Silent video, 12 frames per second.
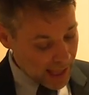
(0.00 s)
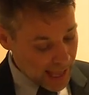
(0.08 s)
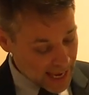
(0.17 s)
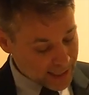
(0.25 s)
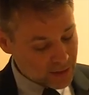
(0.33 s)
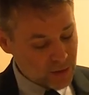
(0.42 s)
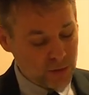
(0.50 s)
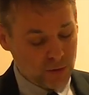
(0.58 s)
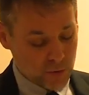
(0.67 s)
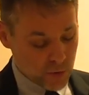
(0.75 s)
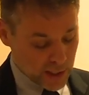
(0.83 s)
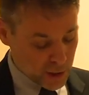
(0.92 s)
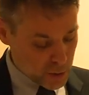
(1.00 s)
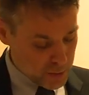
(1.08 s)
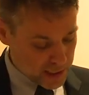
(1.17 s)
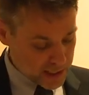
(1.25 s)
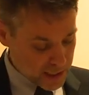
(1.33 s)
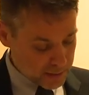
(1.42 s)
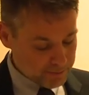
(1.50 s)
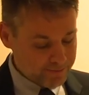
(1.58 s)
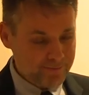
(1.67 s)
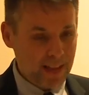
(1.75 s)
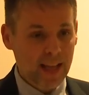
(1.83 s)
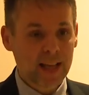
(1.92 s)
and to ecumenism.
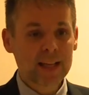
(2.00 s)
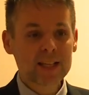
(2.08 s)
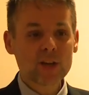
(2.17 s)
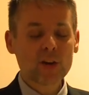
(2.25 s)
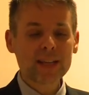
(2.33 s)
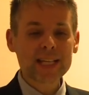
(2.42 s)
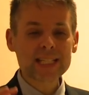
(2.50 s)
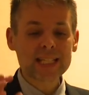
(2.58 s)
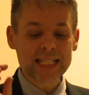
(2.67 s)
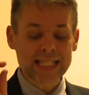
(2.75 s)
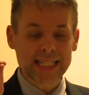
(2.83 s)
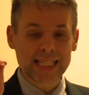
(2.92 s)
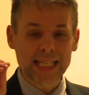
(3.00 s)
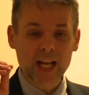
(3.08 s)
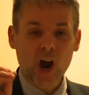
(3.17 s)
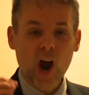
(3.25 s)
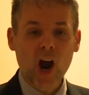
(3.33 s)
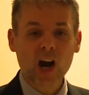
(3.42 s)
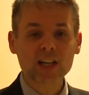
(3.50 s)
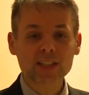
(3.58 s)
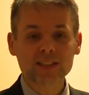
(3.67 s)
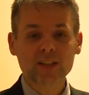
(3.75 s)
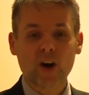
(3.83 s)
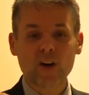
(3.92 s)
So, this is the
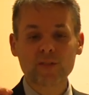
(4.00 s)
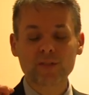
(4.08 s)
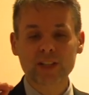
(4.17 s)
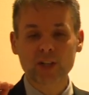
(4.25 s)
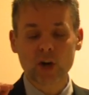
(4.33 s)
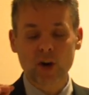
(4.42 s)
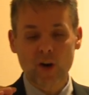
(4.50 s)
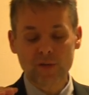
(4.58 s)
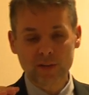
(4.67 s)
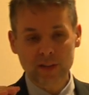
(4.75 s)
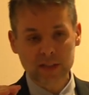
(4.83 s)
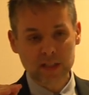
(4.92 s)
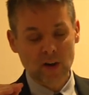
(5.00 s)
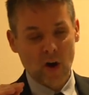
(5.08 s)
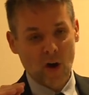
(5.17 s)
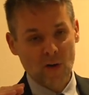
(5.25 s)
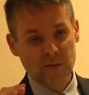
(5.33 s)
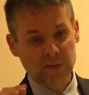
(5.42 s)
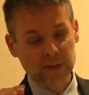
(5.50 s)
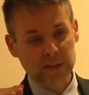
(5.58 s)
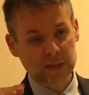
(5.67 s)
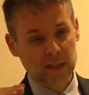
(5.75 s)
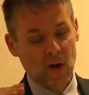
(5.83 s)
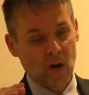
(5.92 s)
heart of, of, of,
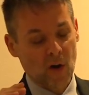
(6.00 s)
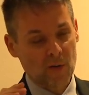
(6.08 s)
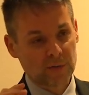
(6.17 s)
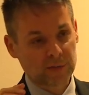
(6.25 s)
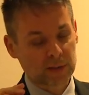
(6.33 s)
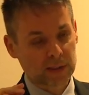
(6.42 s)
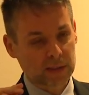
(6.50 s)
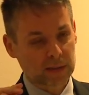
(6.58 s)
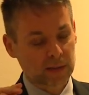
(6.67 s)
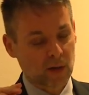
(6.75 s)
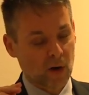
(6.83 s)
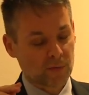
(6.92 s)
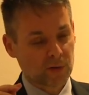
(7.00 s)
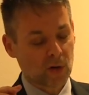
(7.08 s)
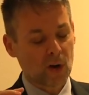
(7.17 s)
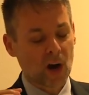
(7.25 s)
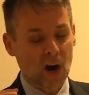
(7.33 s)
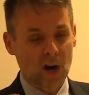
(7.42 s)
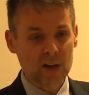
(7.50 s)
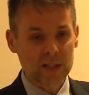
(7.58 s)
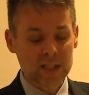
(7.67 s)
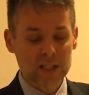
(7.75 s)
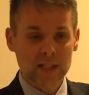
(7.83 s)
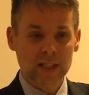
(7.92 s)
of, of
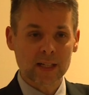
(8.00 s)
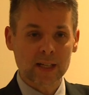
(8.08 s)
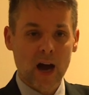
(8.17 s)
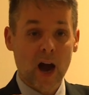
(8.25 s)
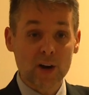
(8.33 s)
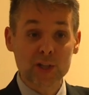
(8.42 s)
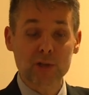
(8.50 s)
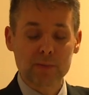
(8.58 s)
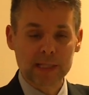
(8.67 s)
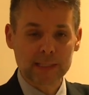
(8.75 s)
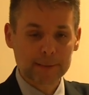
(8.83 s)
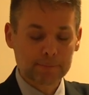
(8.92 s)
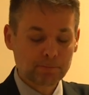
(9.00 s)
Congar's uh, argument